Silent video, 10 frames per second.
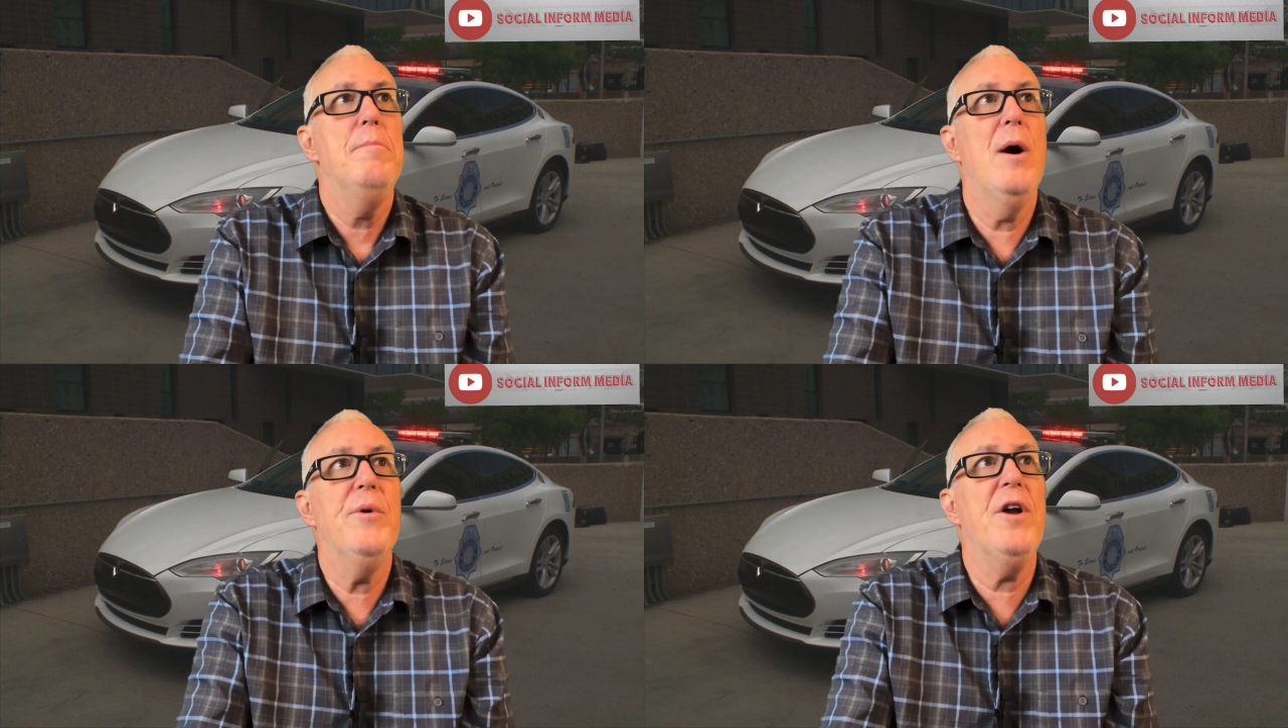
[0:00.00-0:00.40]

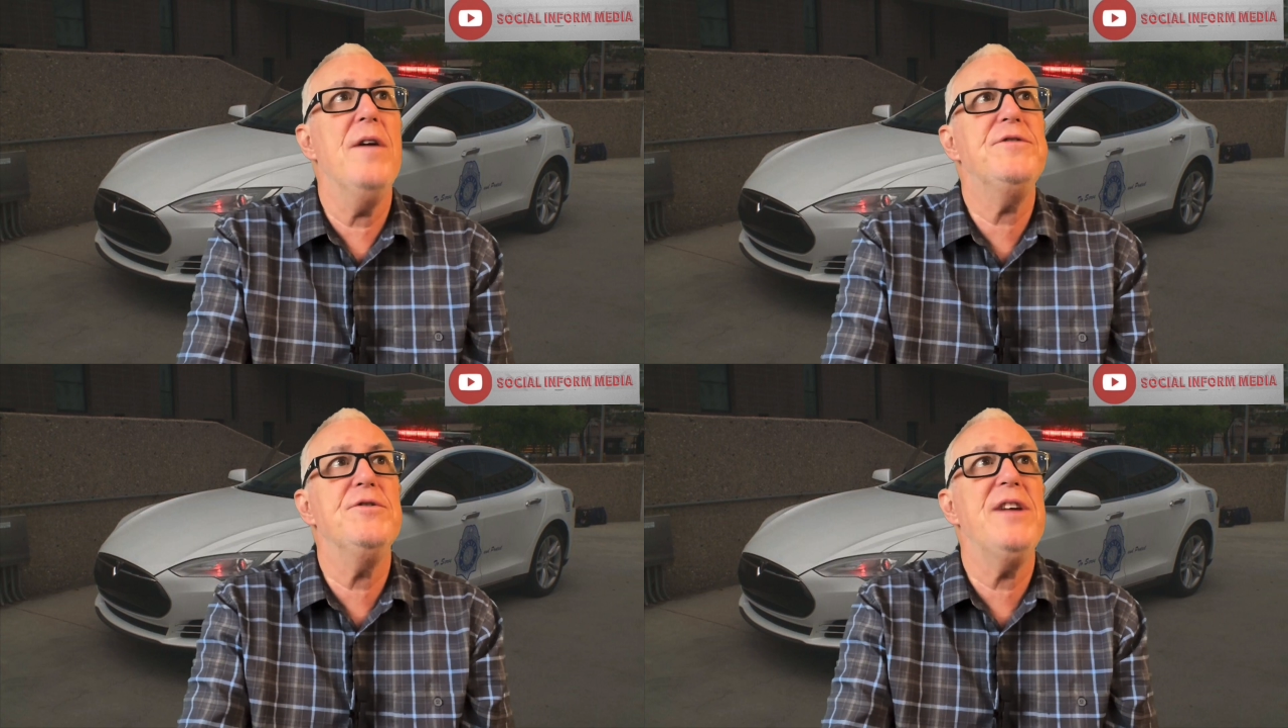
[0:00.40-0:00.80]
But when
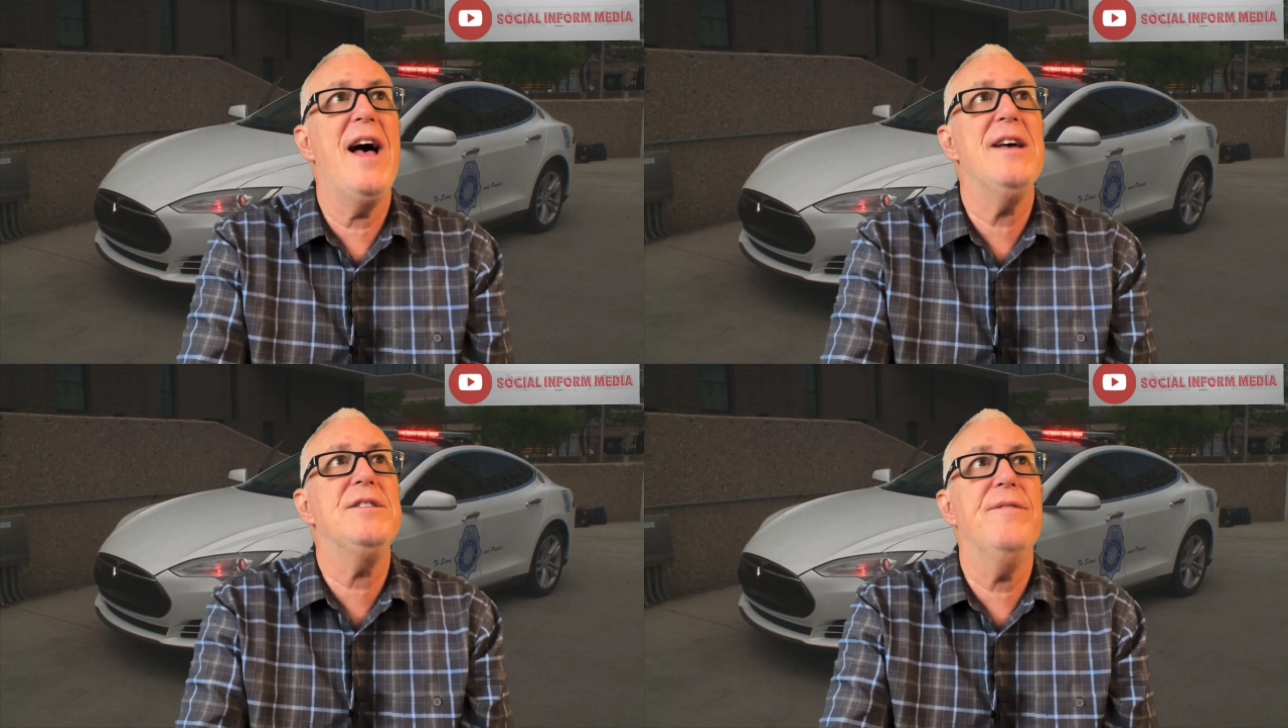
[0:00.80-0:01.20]
officers
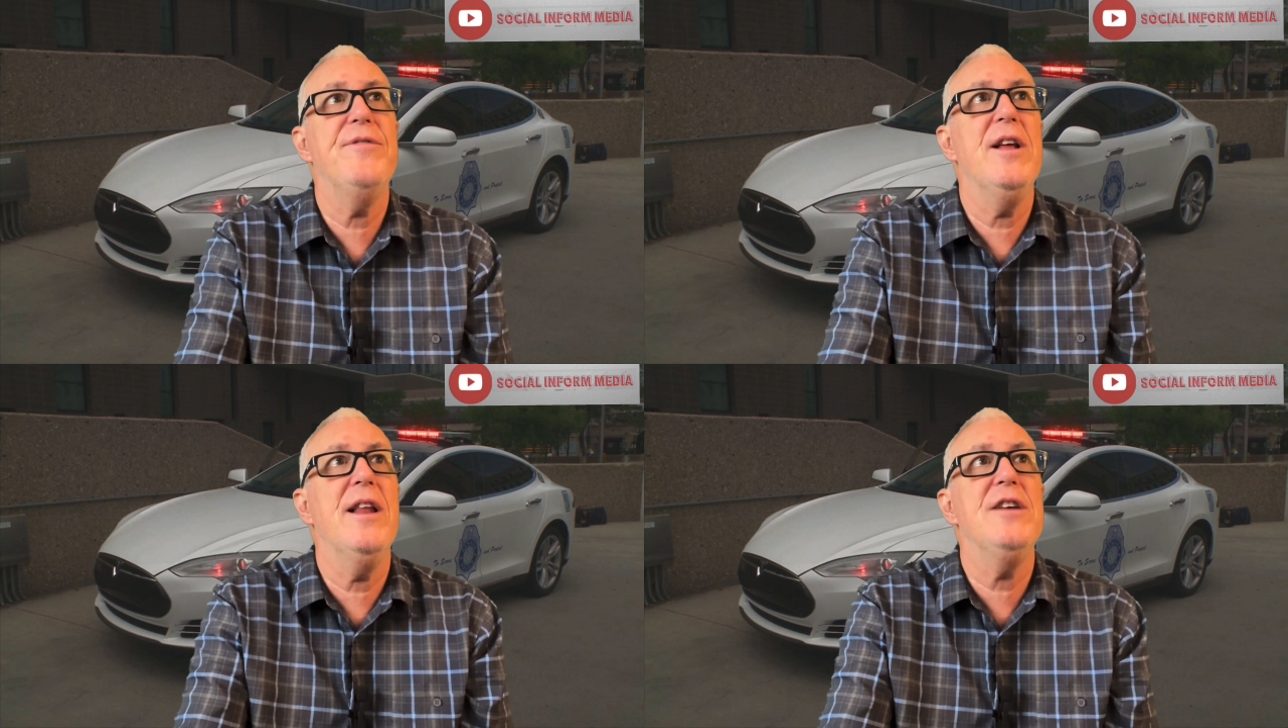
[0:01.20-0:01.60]
asked if
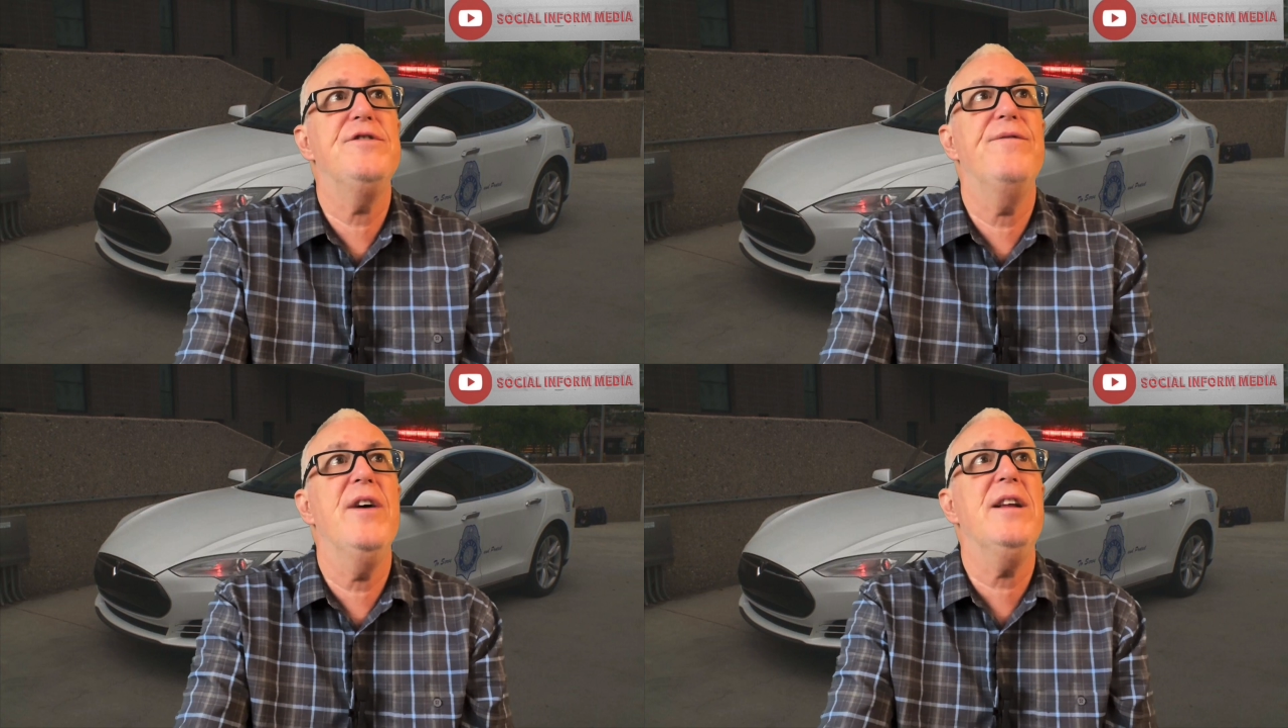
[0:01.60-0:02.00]
the
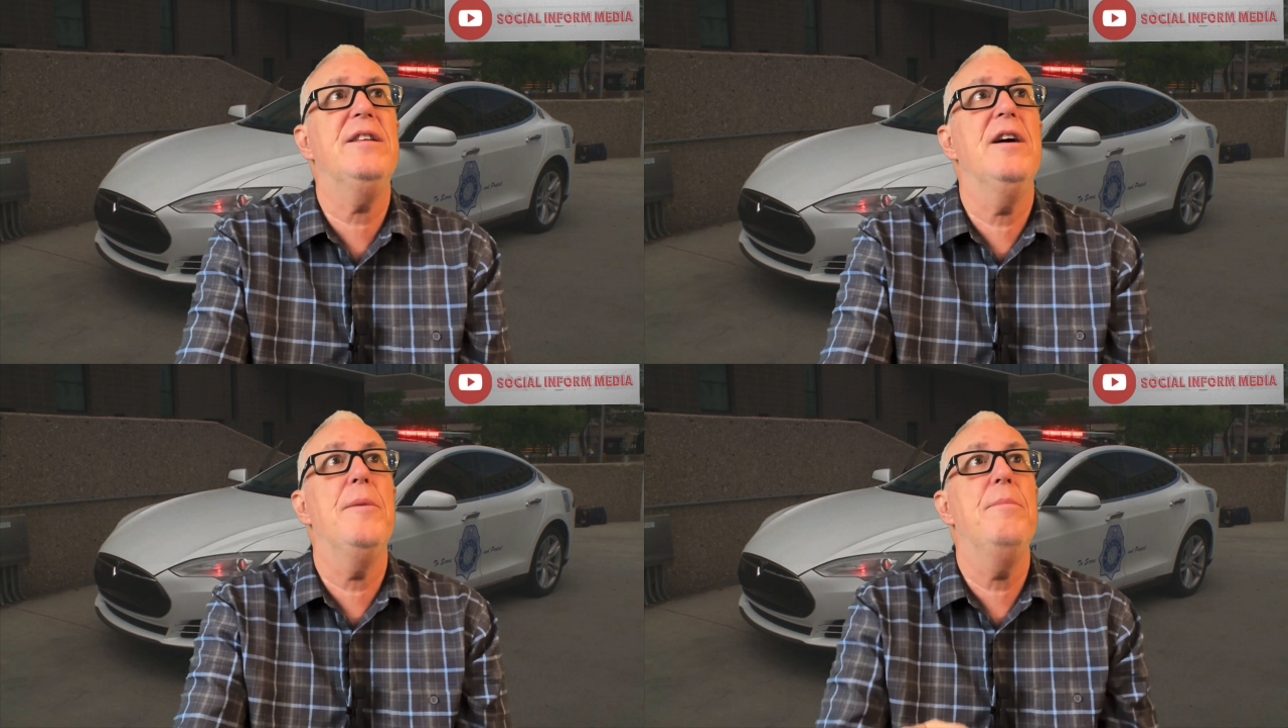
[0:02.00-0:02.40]
alleged
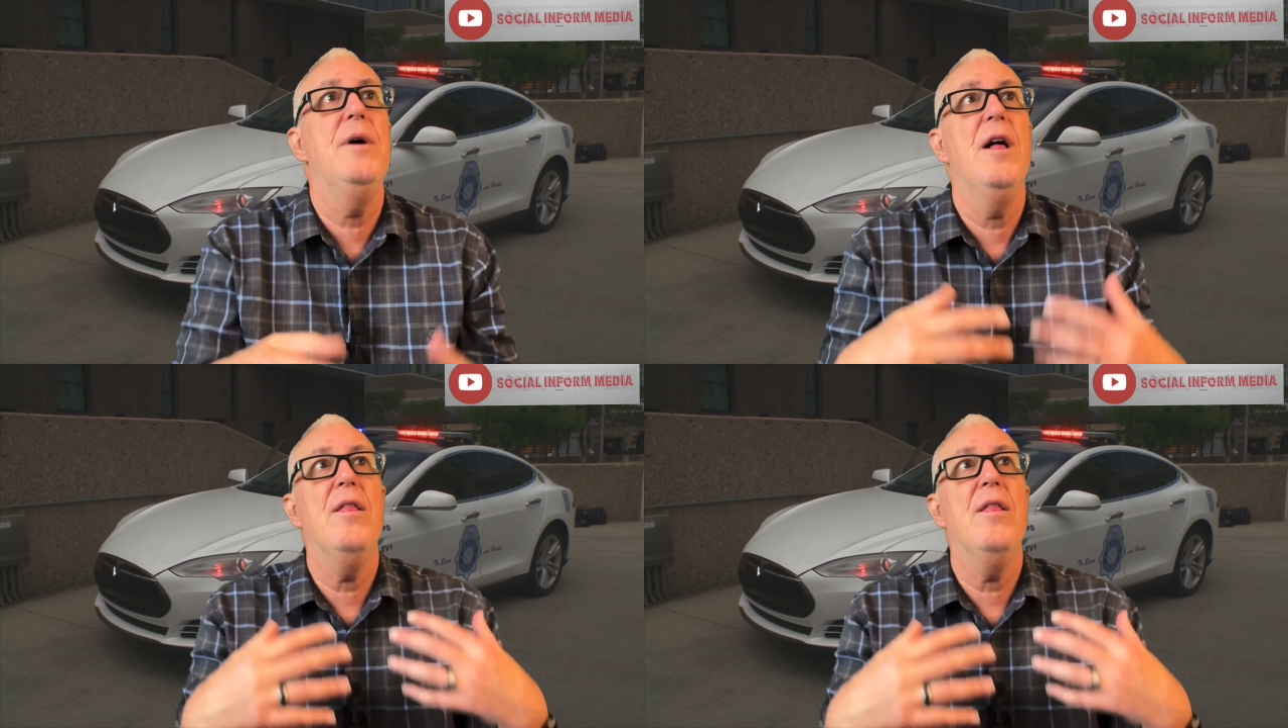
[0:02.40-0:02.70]
victim